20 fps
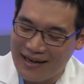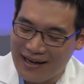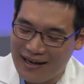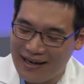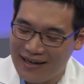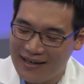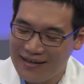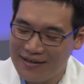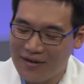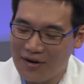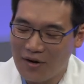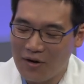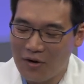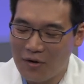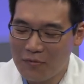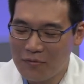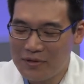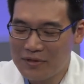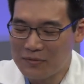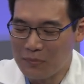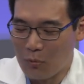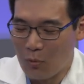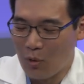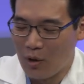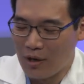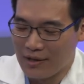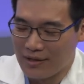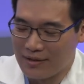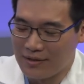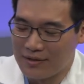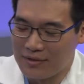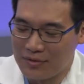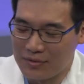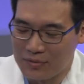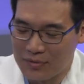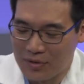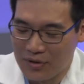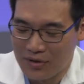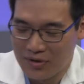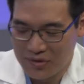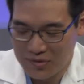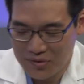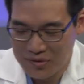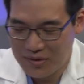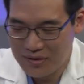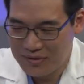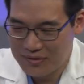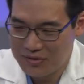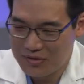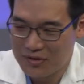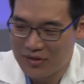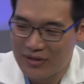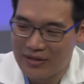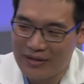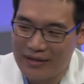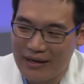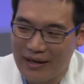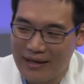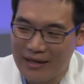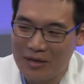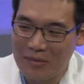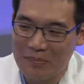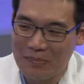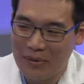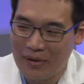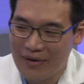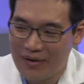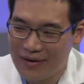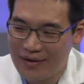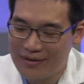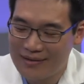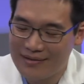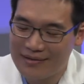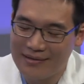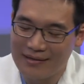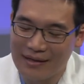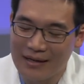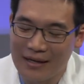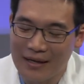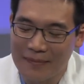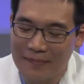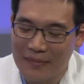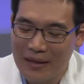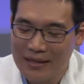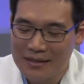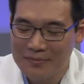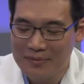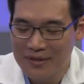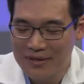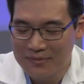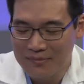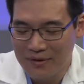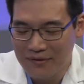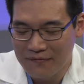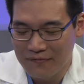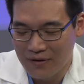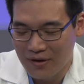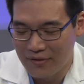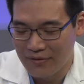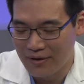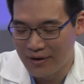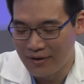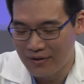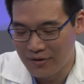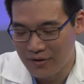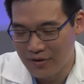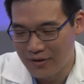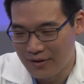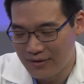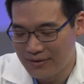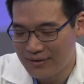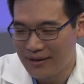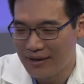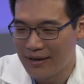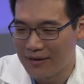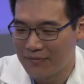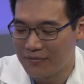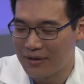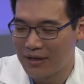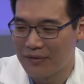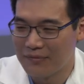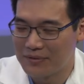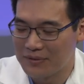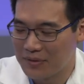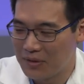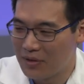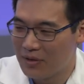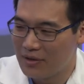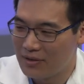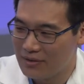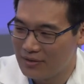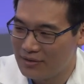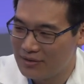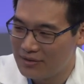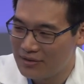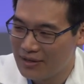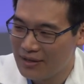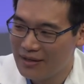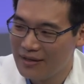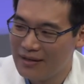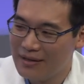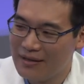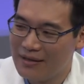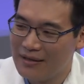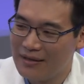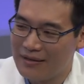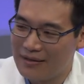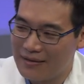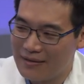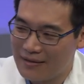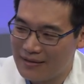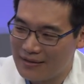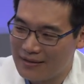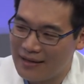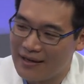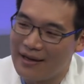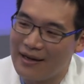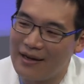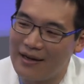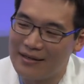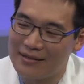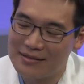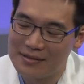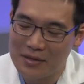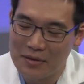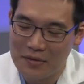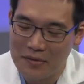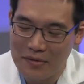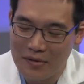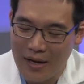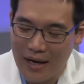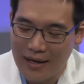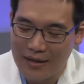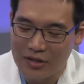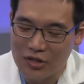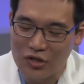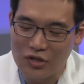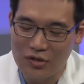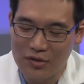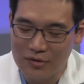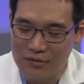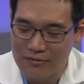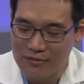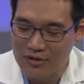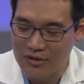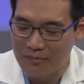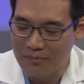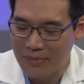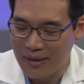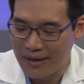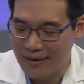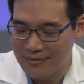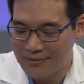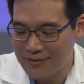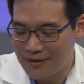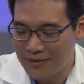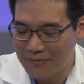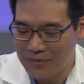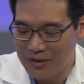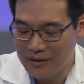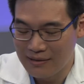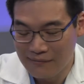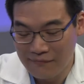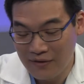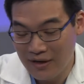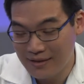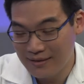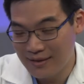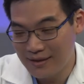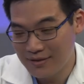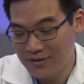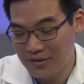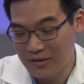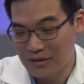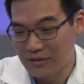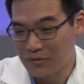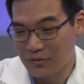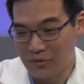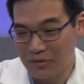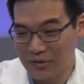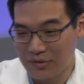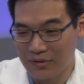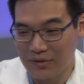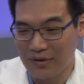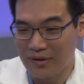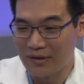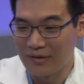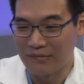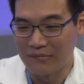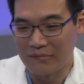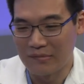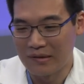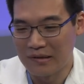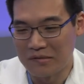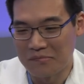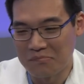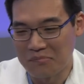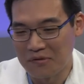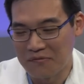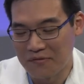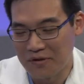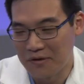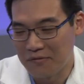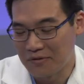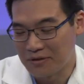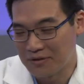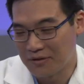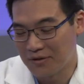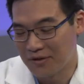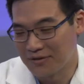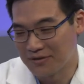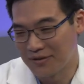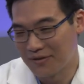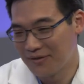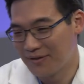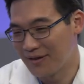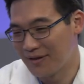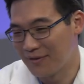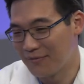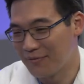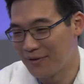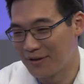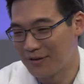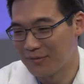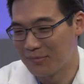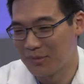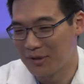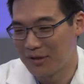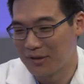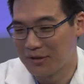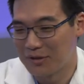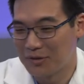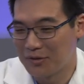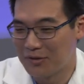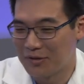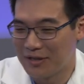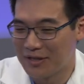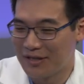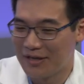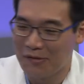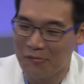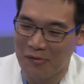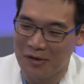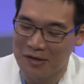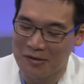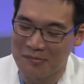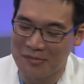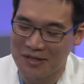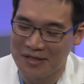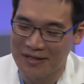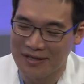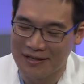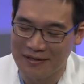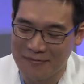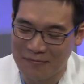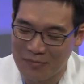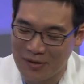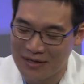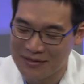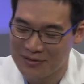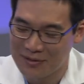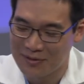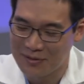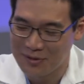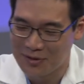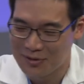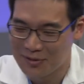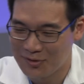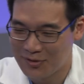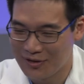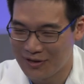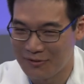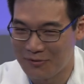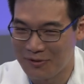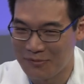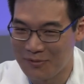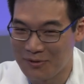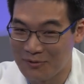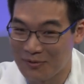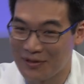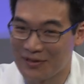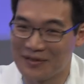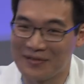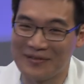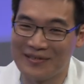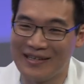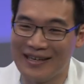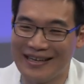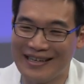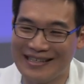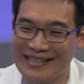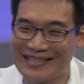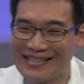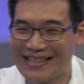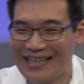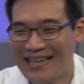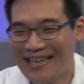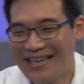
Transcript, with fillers: I always wanted to do cardiology. And really? In part, um, that's because my father had a heart attack when I was in college. Oh my goodness. Yeah, so it had a huge impact on me. And in fact, actually early on, um, before I went to college, I thought I wanted to be an attorney. I wanted to be a, a prosecuting attorney. I wanted to be one of the good guys.